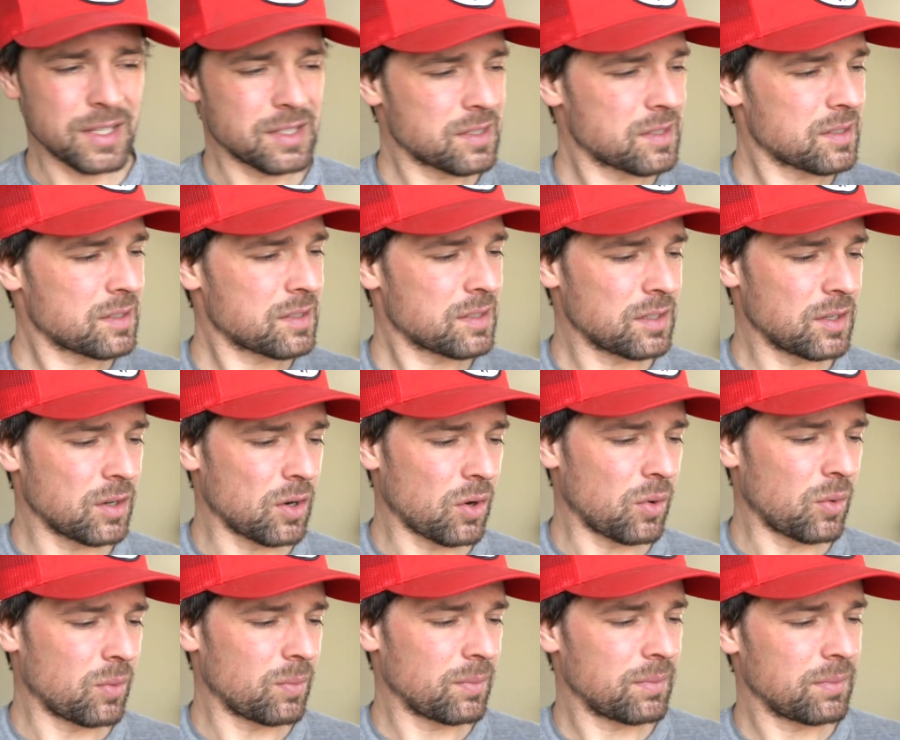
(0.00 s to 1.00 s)
it's, you
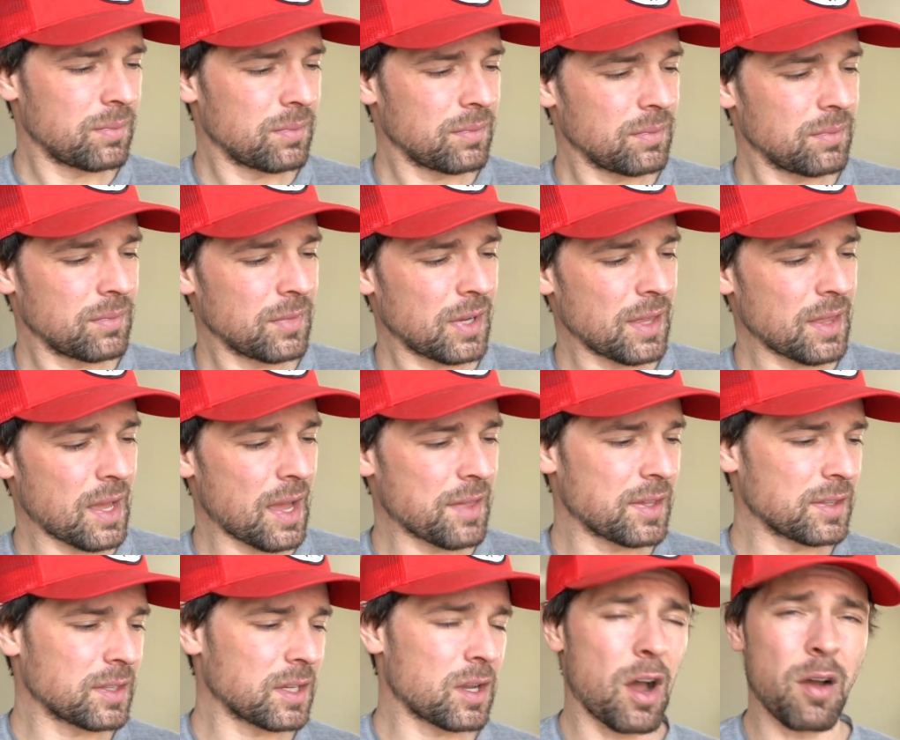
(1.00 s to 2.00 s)
know, I
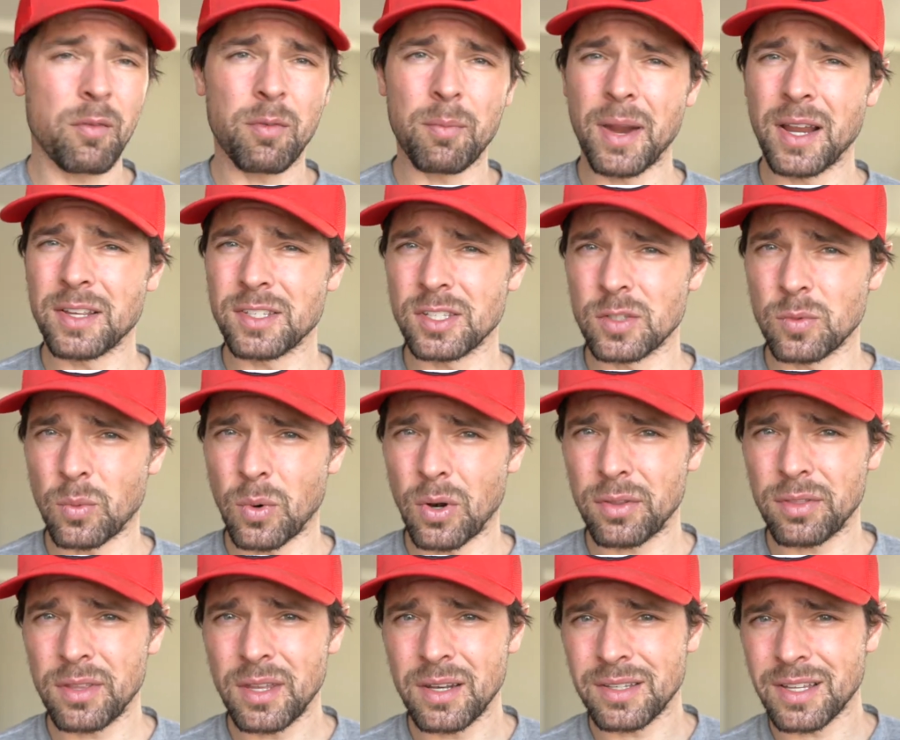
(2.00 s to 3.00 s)
think the compromise is
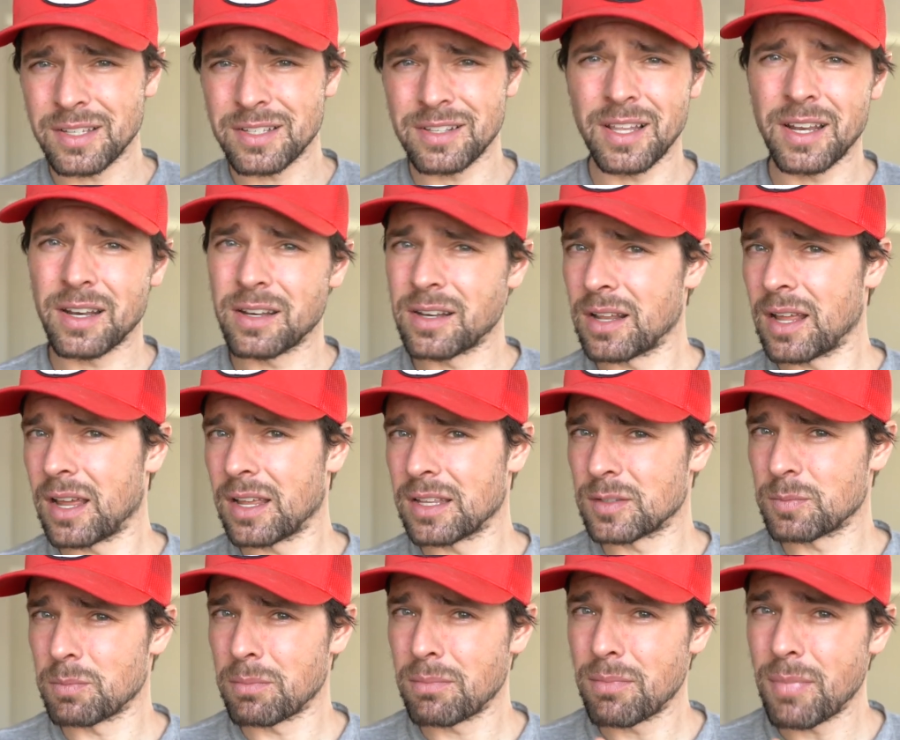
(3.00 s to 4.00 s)
worth it. Doesn't let in
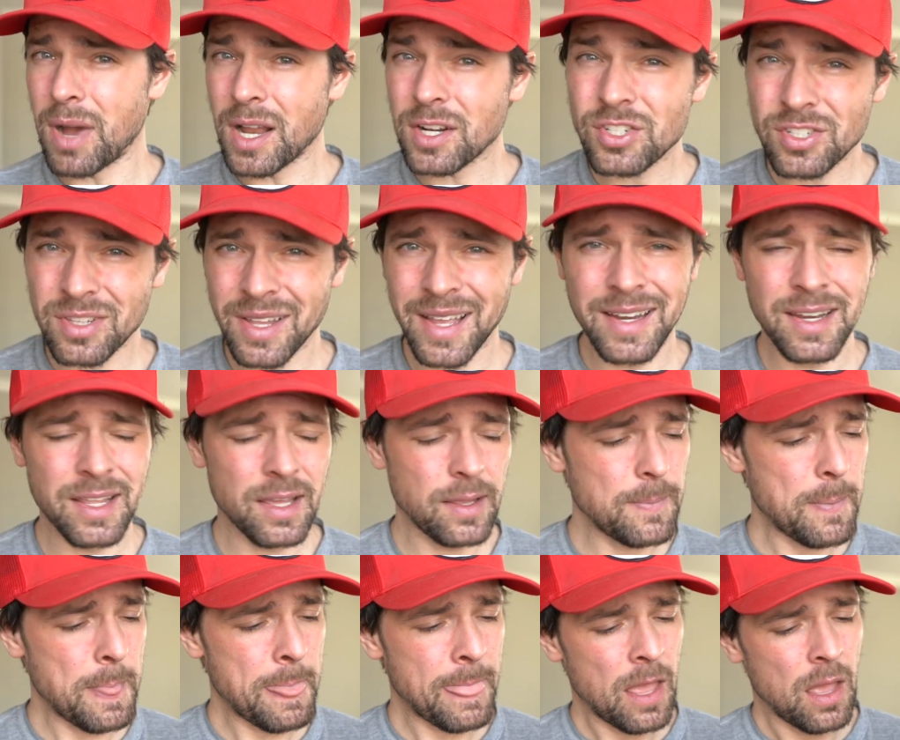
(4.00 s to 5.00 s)
as much light
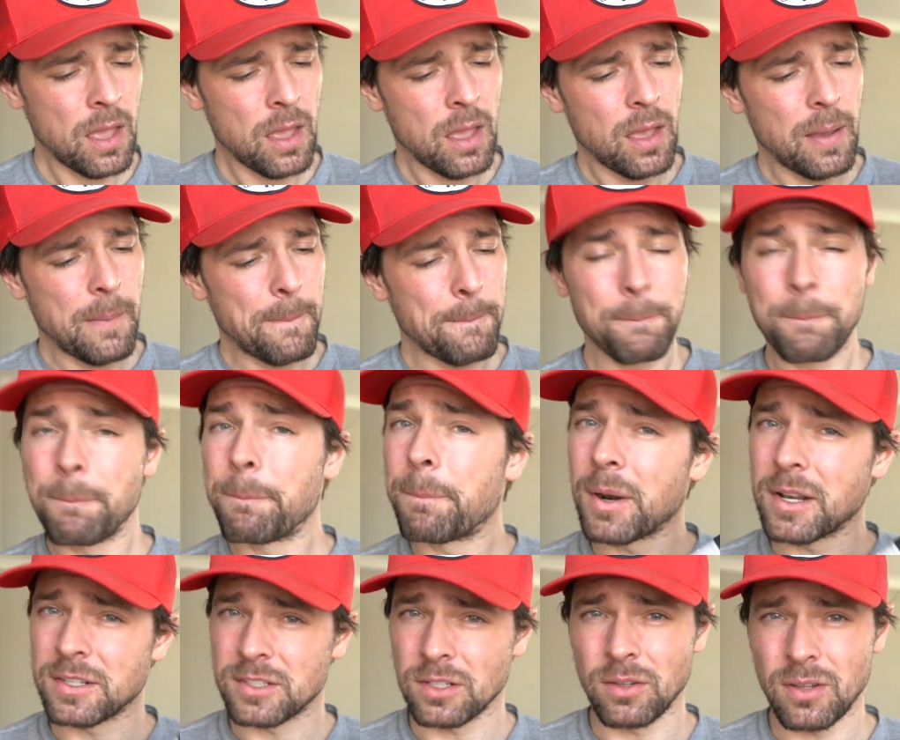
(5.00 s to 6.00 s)
in,
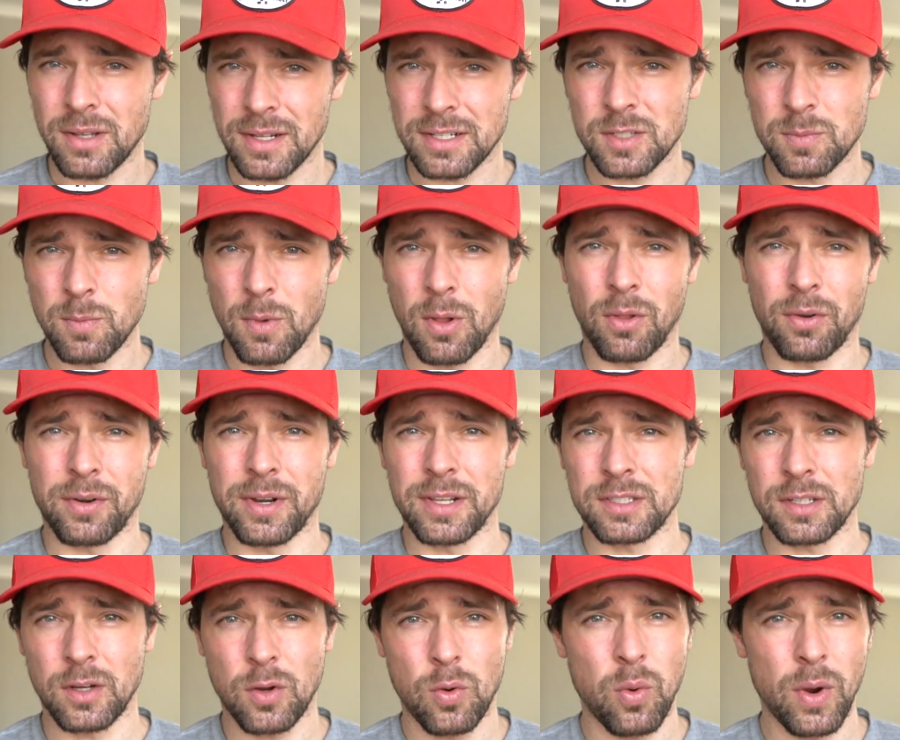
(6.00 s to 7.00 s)
but it's a lot smaller and
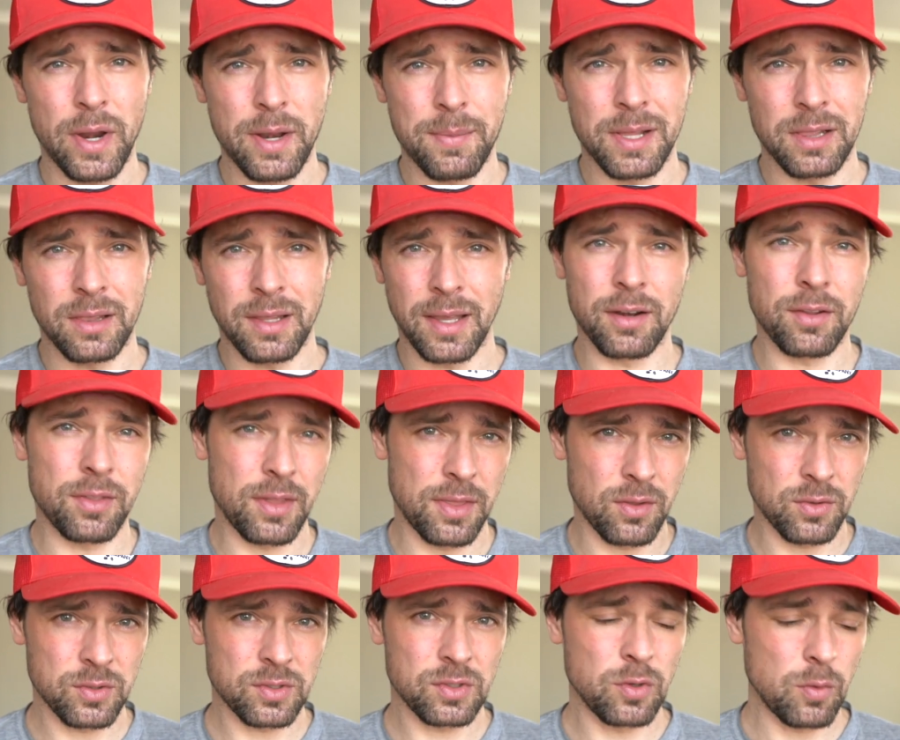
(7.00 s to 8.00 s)
it's quite a bit lighter than
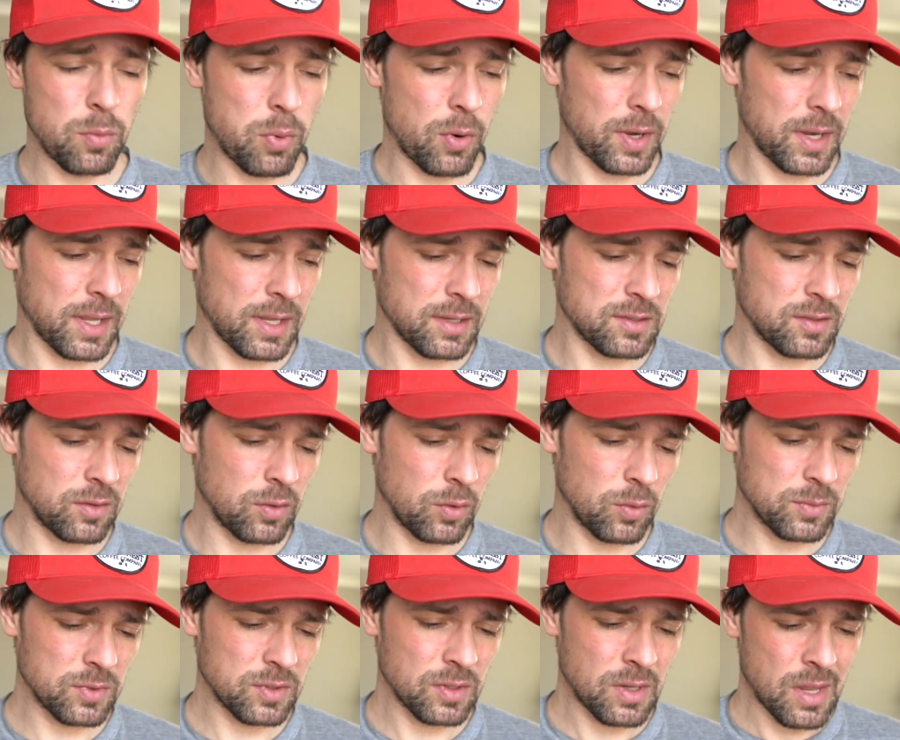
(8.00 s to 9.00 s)
those 2.8
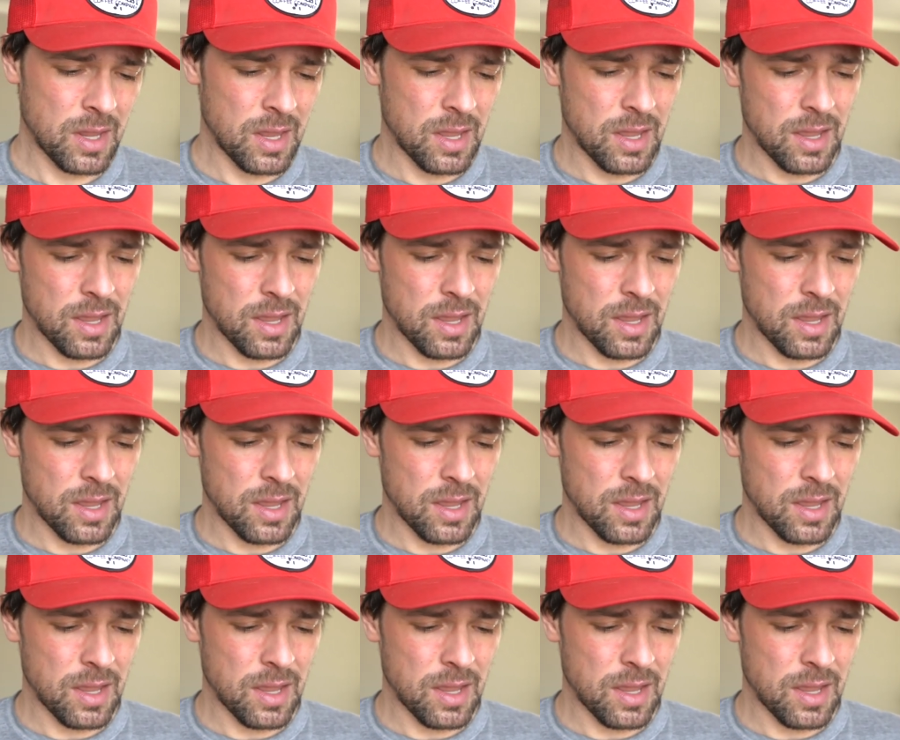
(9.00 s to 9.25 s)
zooms.